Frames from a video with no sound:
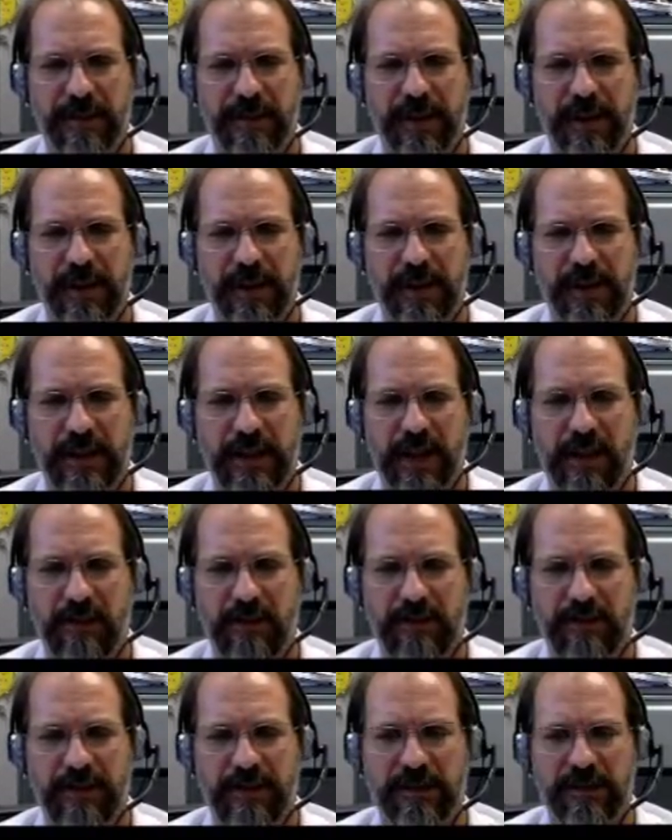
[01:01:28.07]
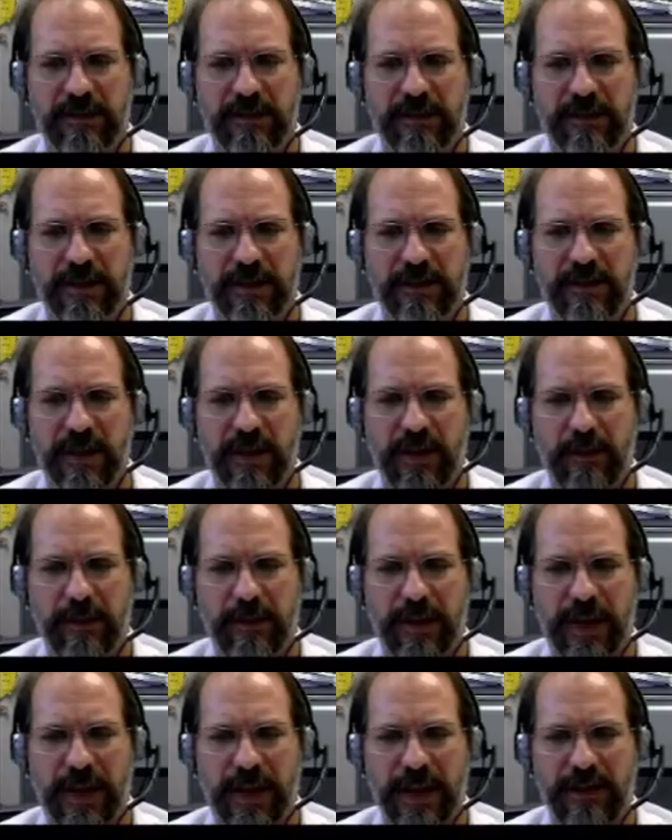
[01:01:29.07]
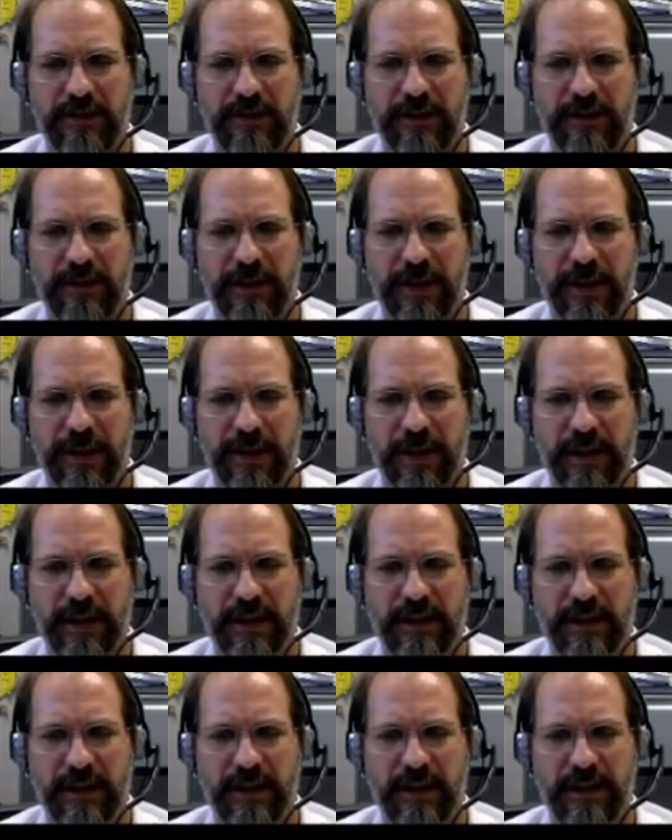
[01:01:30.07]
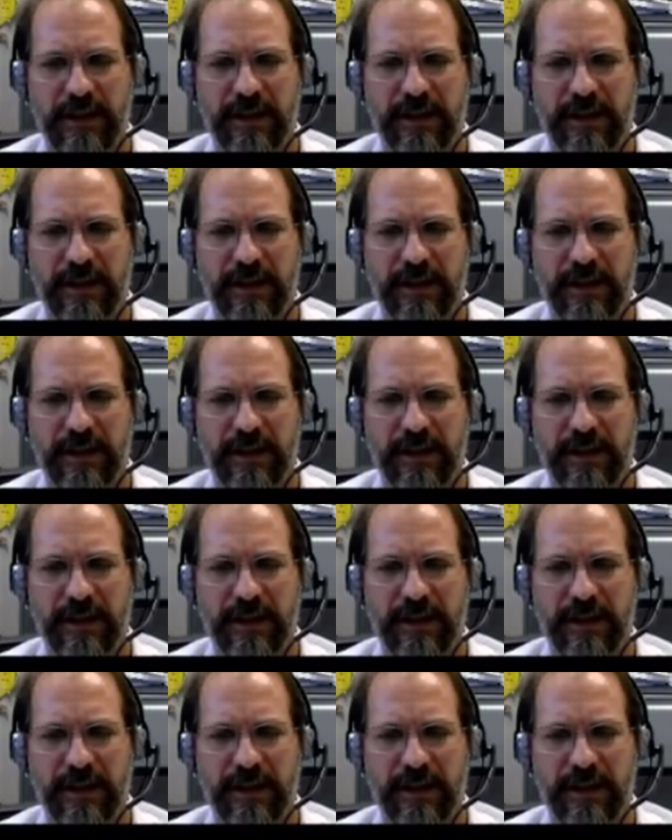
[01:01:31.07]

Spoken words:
it encounters the available hydrogen ion,